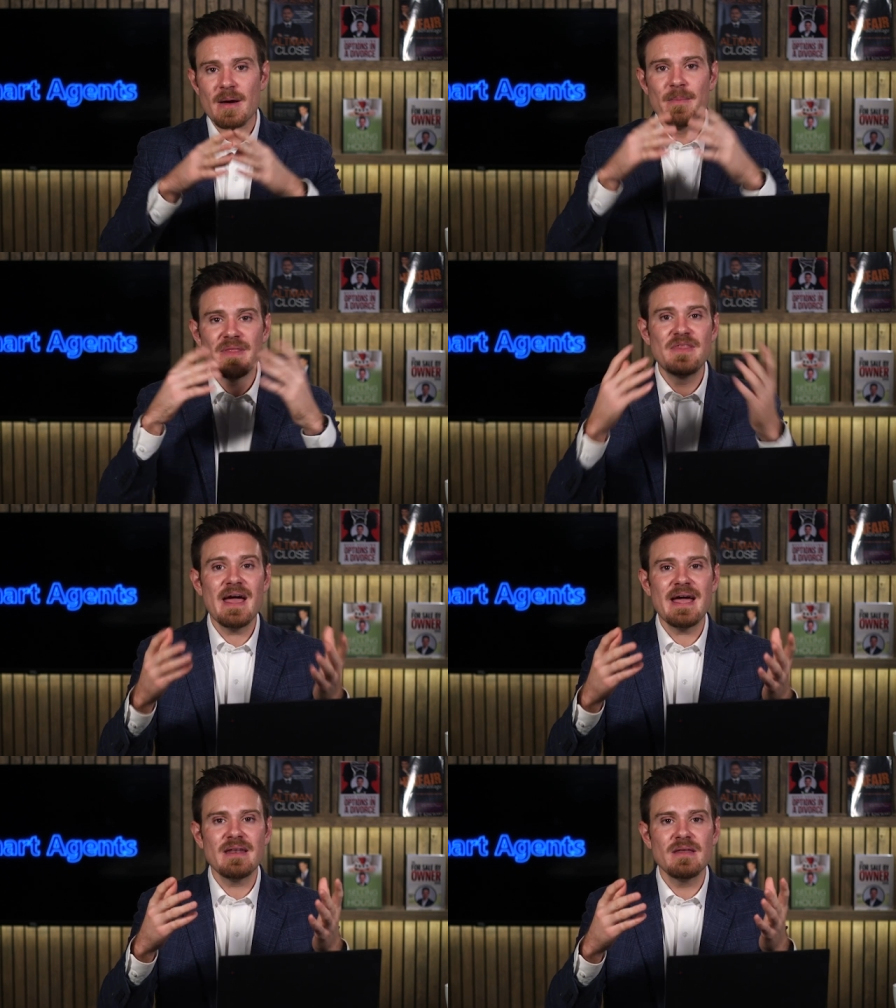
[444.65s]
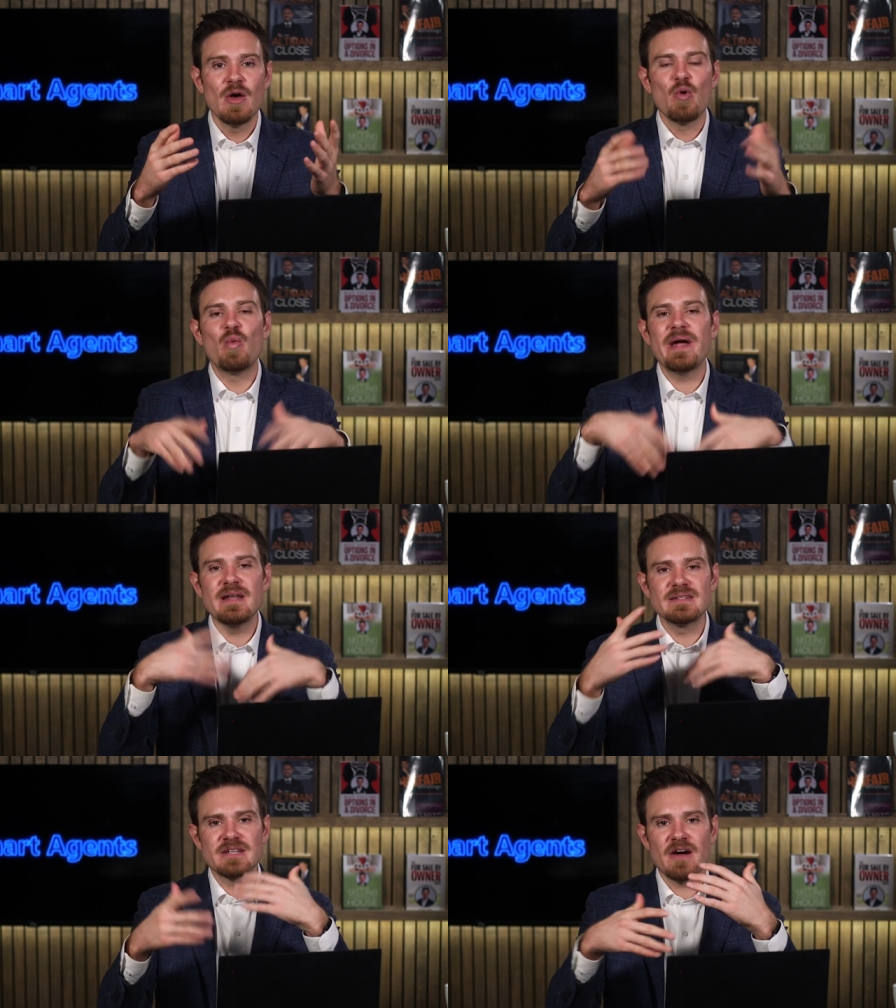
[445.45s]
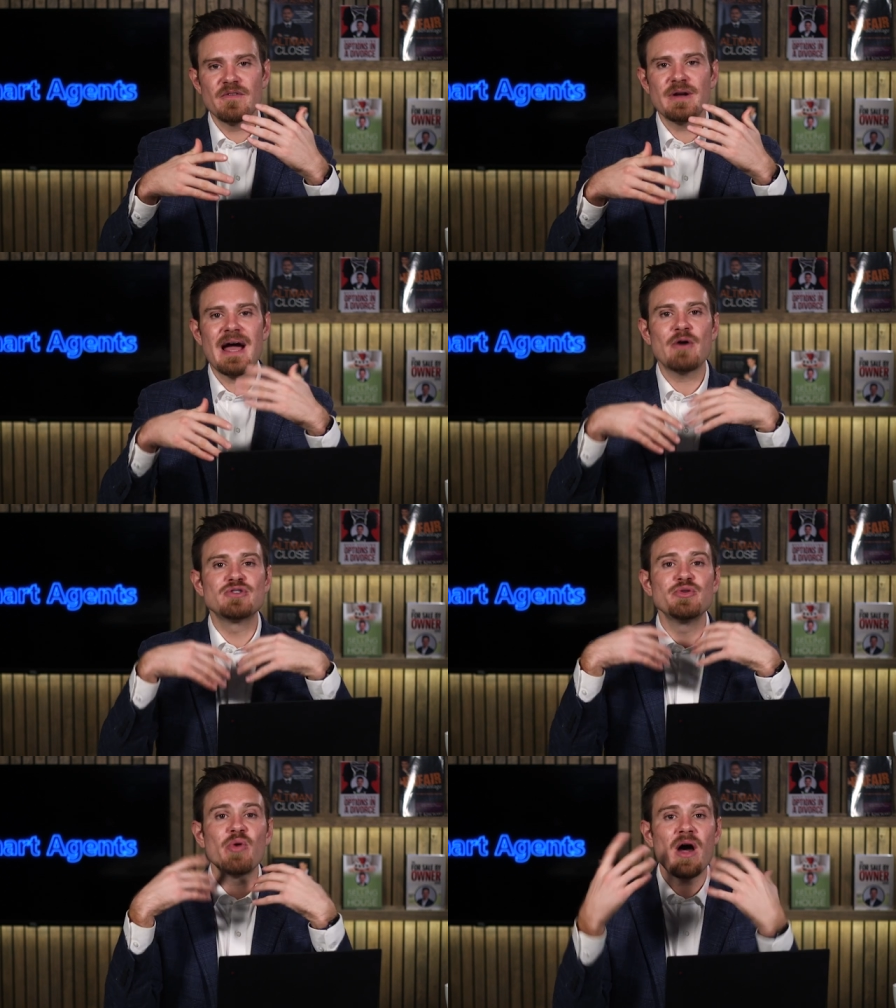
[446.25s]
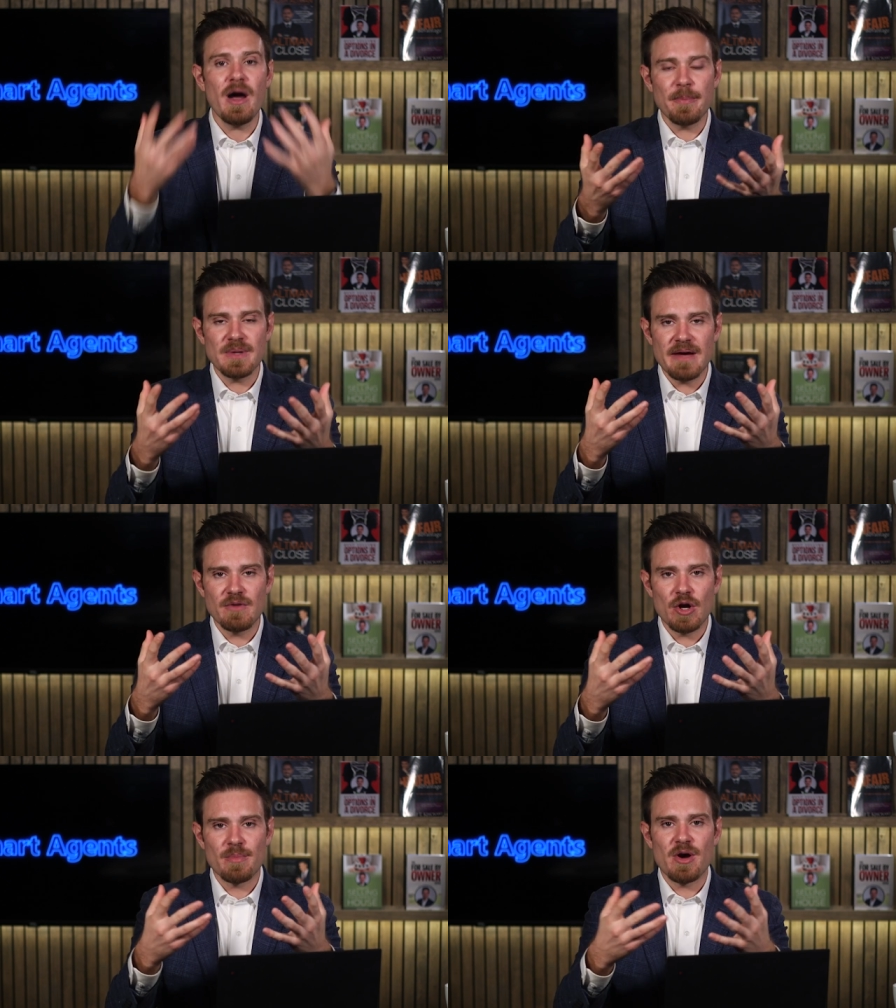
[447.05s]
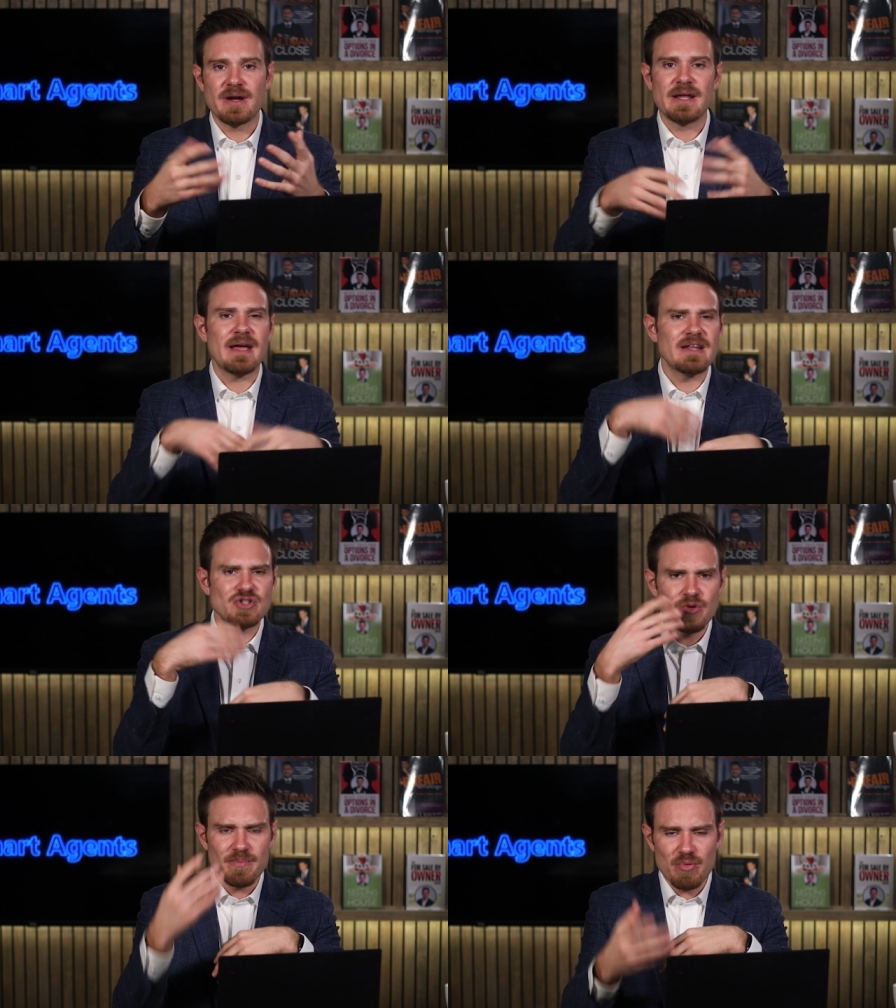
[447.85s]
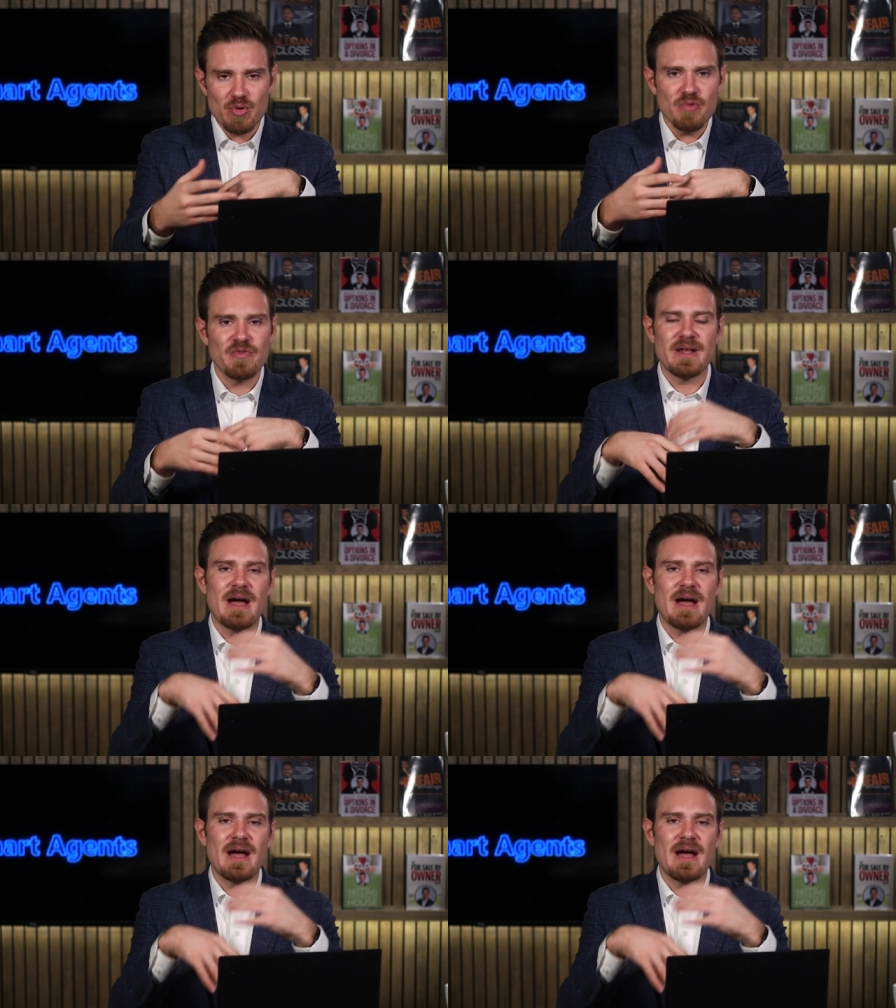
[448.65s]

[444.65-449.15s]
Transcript: But then we discovered how to up level our marketing and to improve it,